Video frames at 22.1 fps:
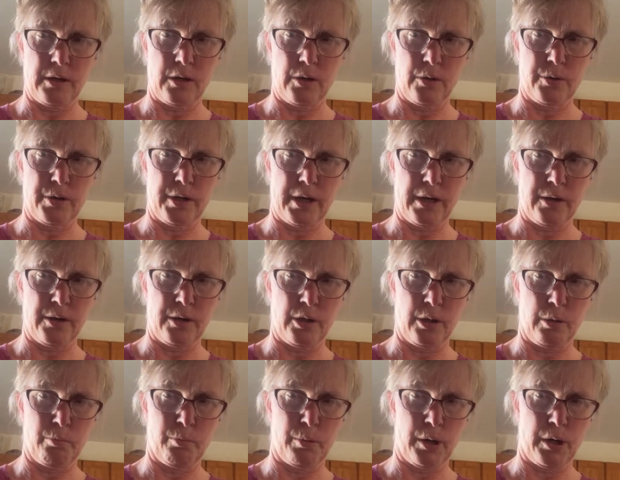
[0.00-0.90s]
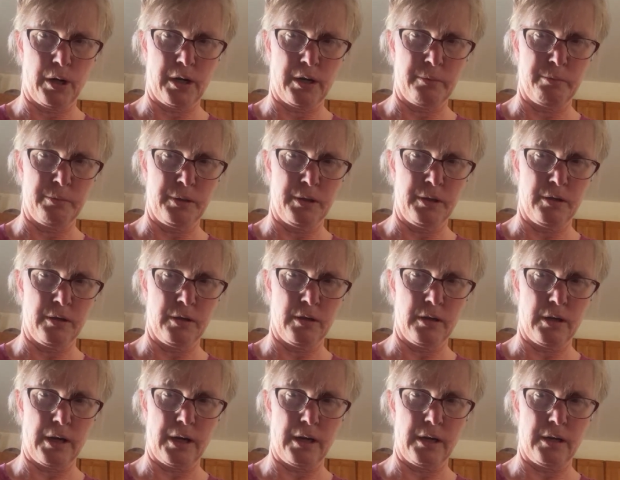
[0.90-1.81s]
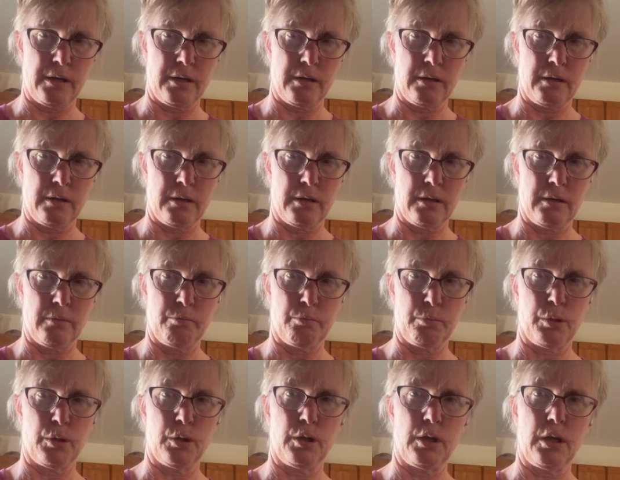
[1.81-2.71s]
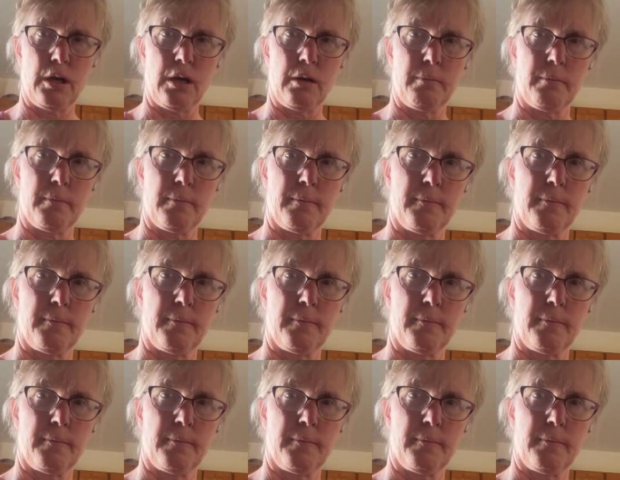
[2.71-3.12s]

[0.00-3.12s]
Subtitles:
go down to the bottom here and pull up